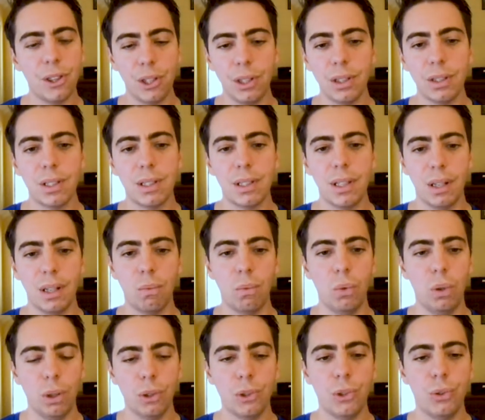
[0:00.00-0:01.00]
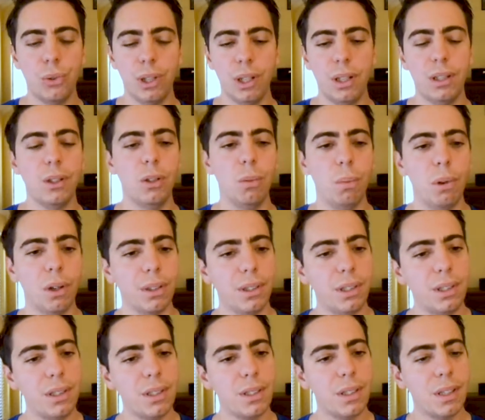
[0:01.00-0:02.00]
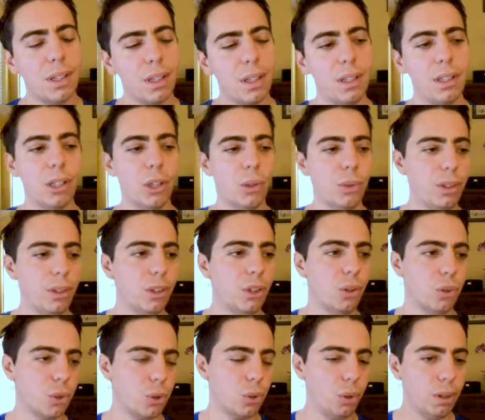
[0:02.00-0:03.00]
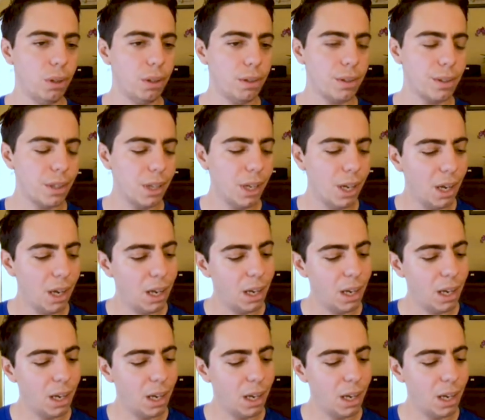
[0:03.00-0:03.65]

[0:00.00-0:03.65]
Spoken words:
things that work today in Kubernetes, including controllers.